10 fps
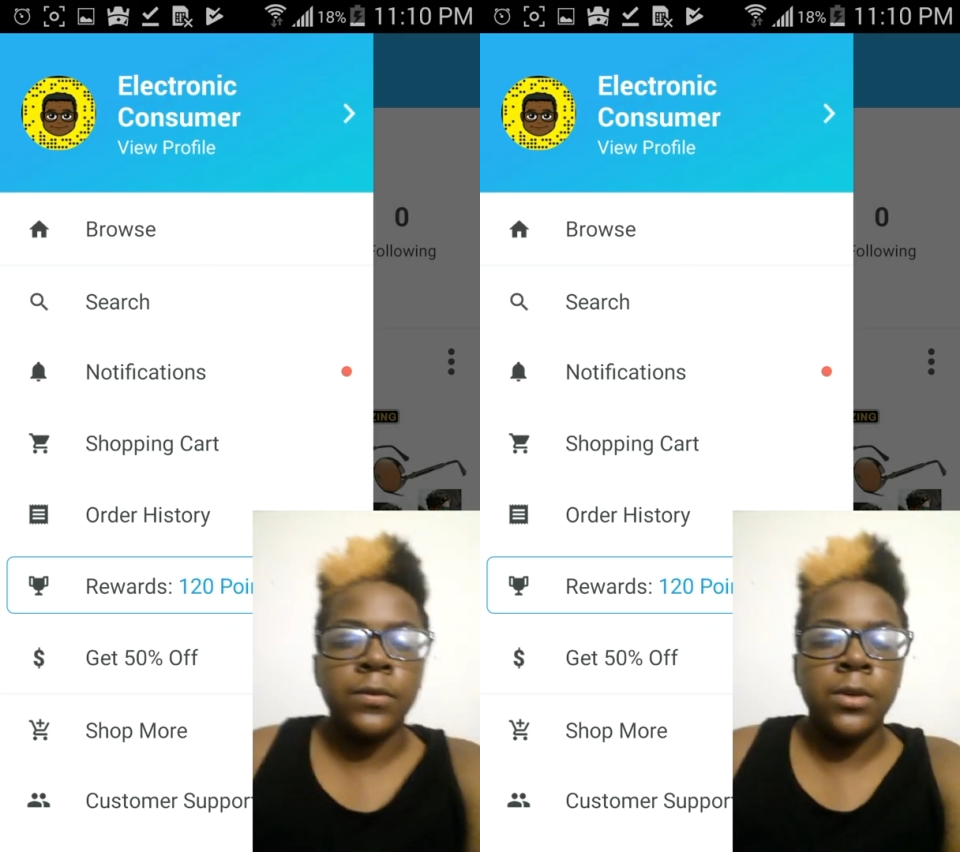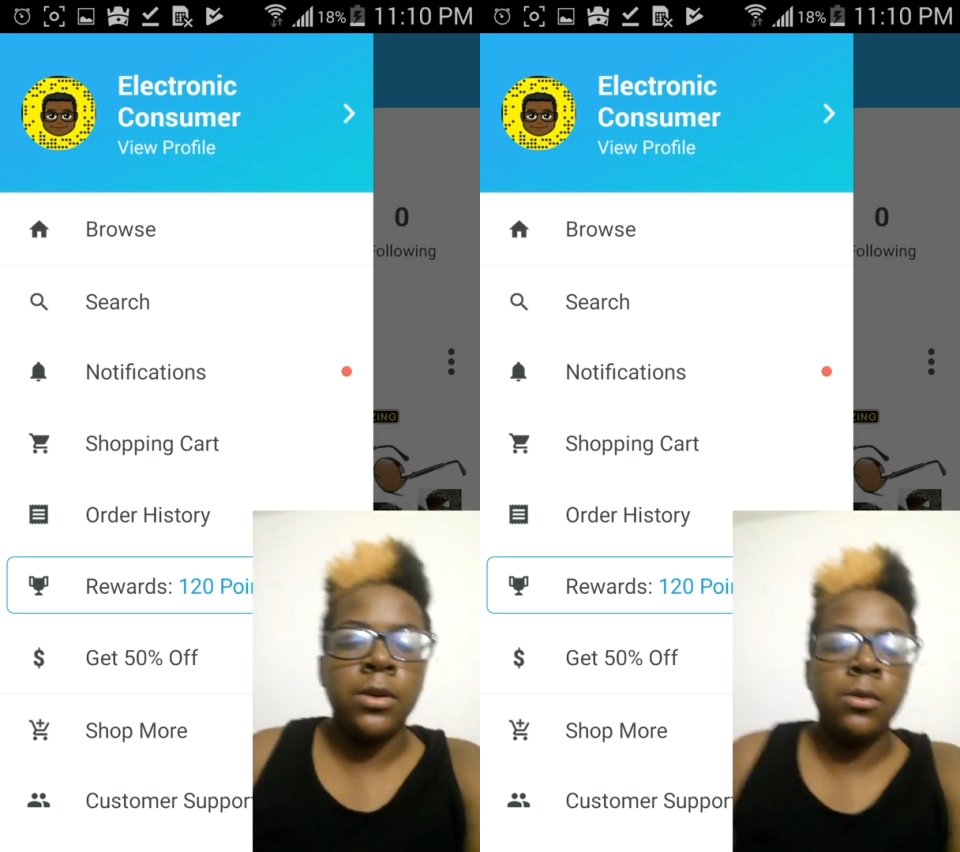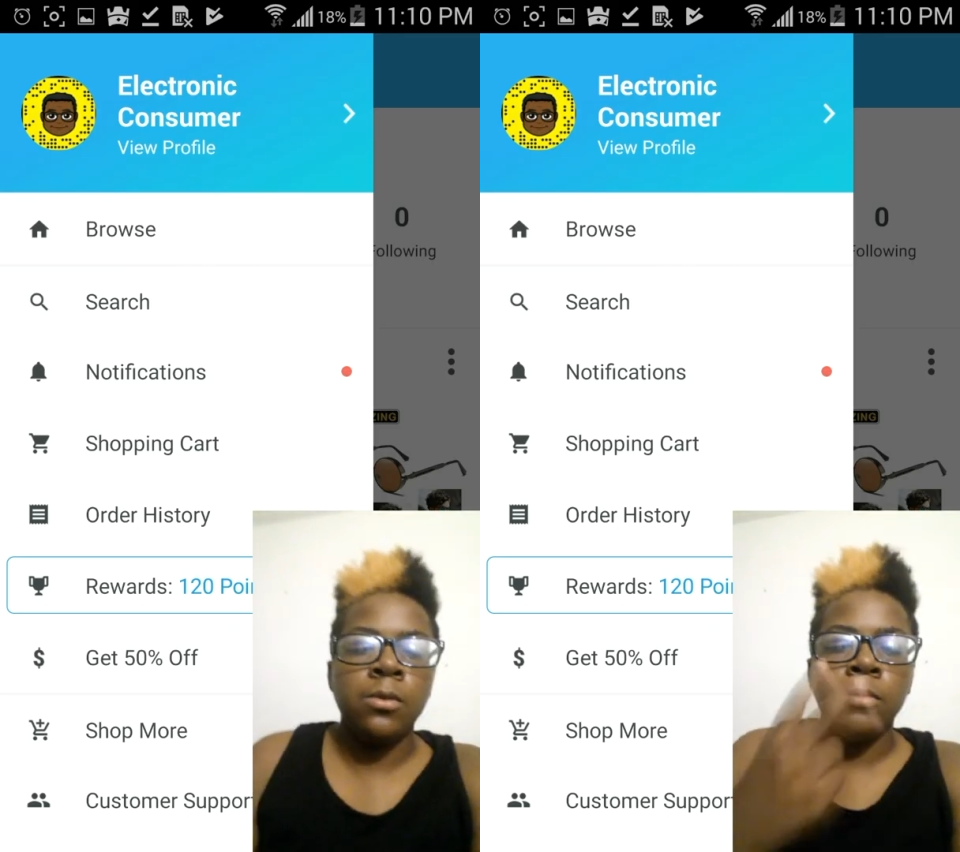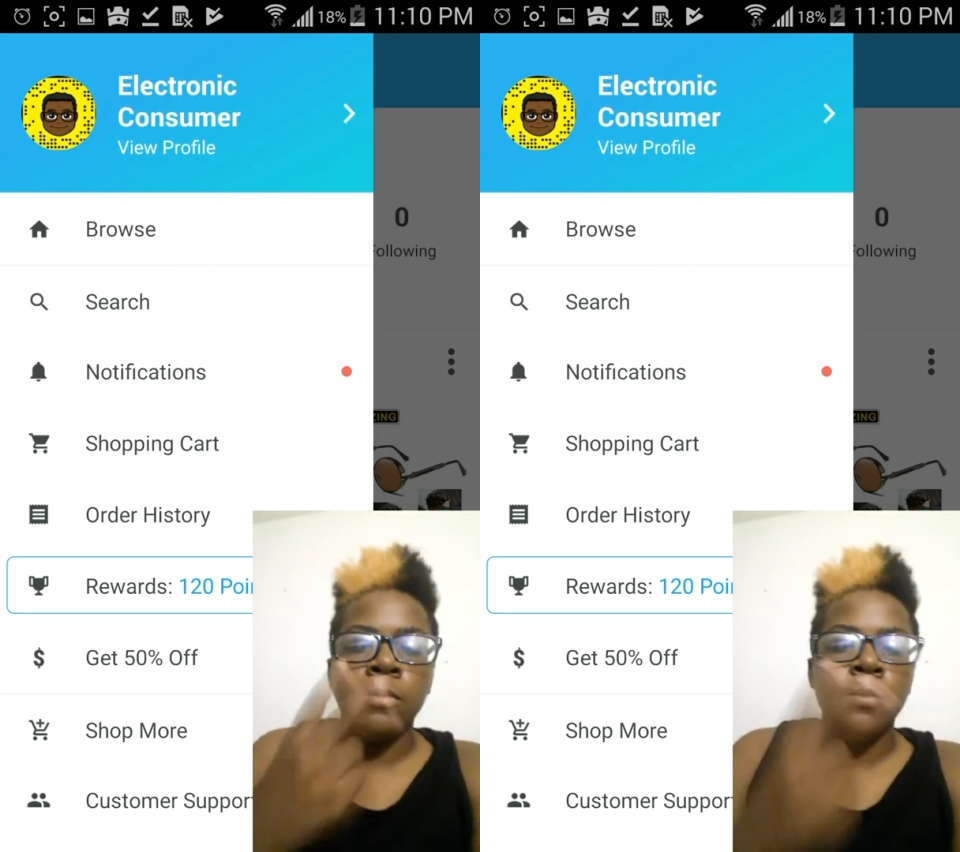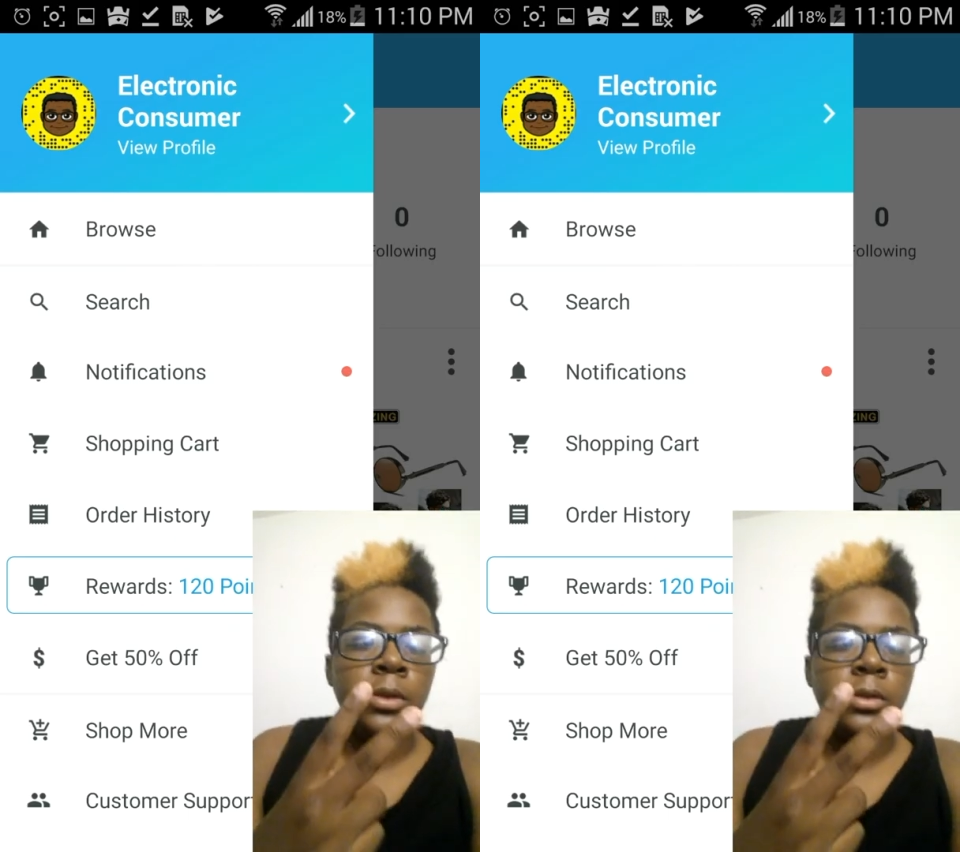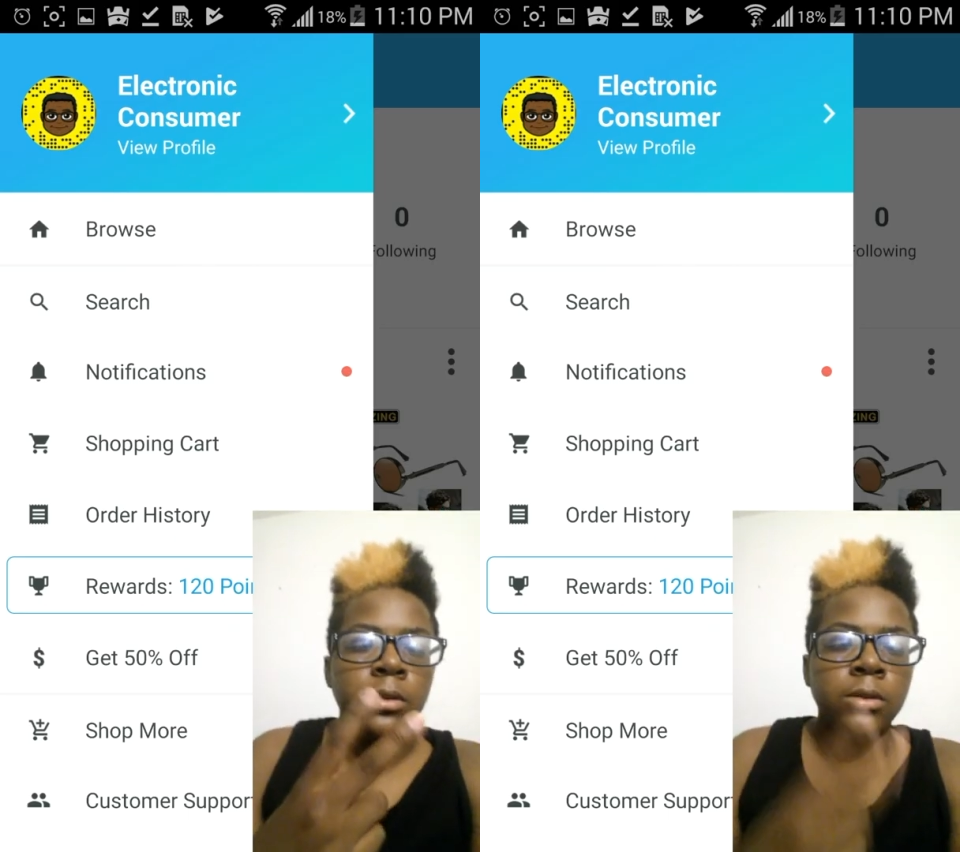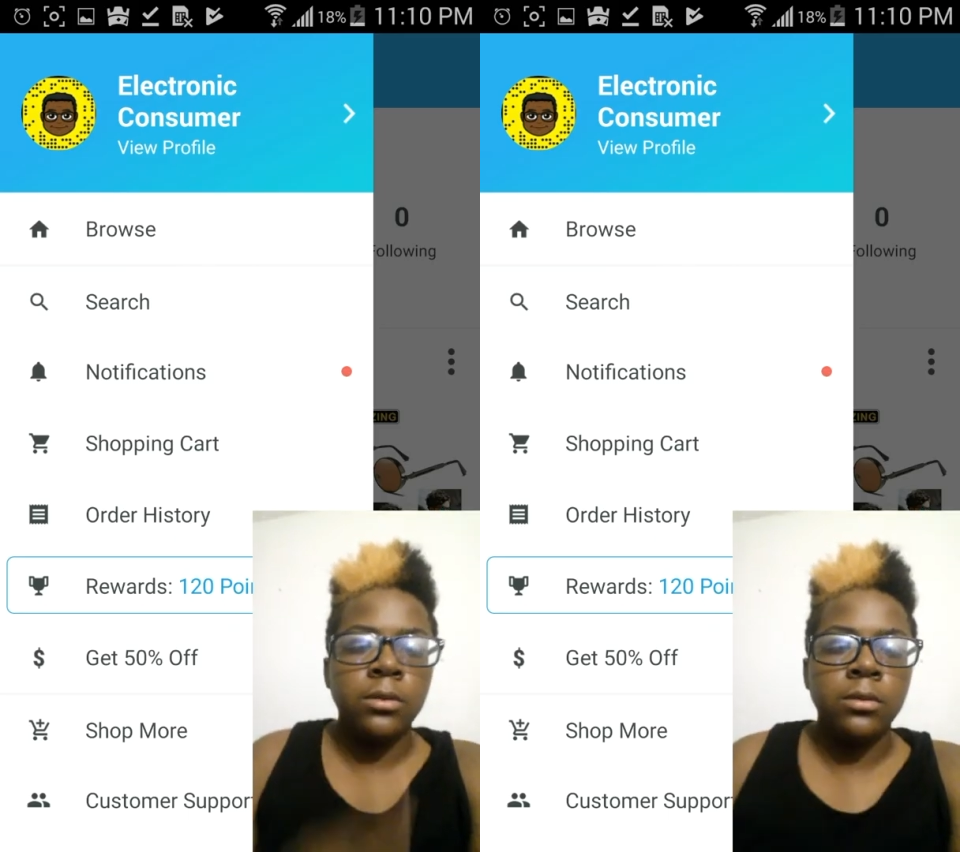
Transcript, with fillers: video. Peace.